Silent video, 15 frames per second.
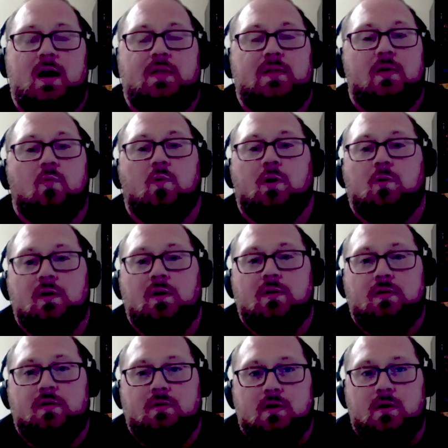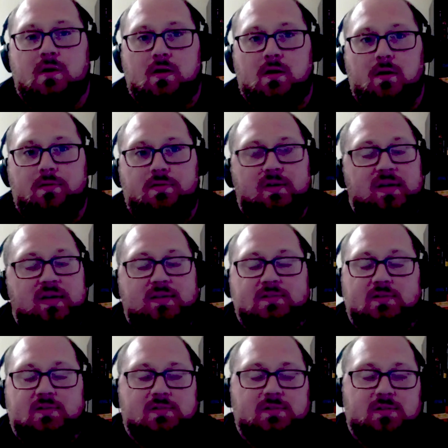and they work with the
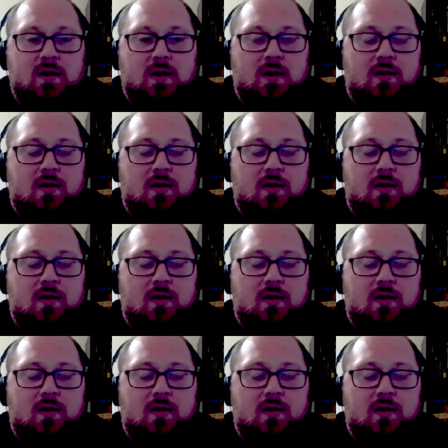dancers.